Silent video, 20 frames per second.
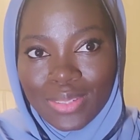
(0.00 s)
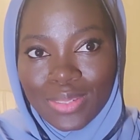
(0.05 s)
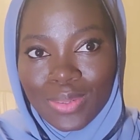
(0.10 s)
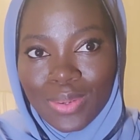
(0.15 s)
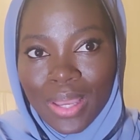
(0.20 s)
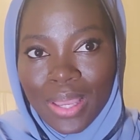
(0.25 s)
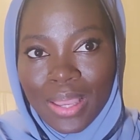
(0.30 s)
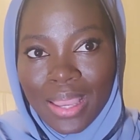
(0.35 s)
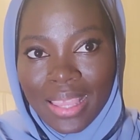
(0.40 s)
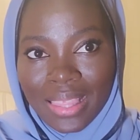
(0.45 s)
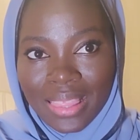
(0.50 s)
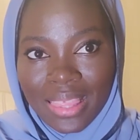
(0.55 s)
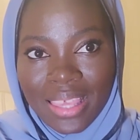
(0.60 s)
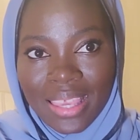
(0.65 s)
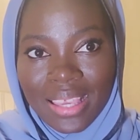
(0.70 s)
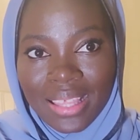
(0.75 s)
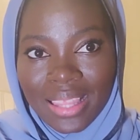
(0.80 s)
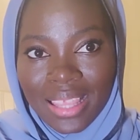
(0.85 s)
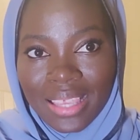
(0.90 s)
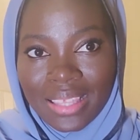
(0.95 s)
So I
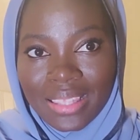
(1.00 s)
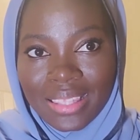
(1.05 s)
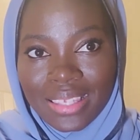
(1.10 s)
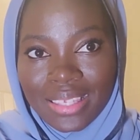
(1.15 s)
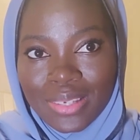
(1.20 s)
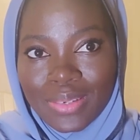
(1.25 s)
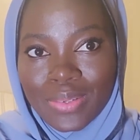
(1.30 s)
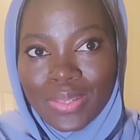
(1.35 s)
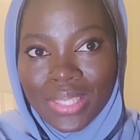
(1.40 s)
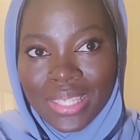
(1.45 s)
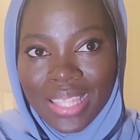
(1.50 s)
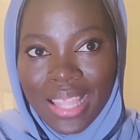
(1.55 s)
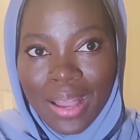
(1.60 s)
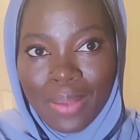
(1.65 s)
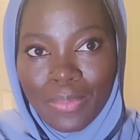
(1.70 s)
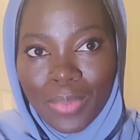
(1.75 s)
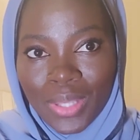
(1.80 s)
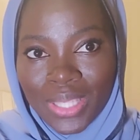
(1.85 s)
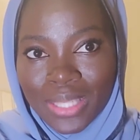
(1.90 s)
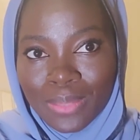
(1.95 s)
think that there is
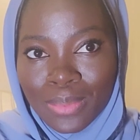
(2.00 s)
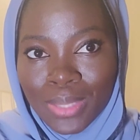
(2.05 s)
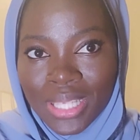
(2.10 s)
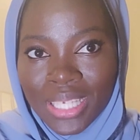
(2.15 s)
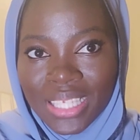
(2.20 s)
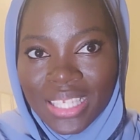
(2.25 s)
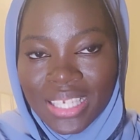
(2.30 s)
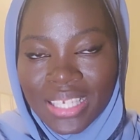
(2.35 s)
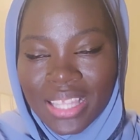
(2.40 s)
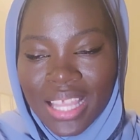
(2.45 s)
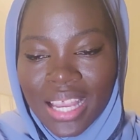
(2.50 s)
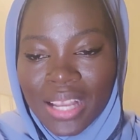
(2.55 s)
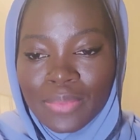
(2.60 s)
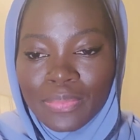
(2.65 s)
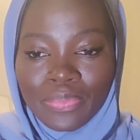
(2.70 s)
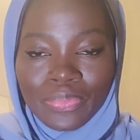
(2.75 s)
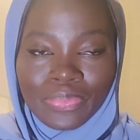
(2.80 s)
that possibility that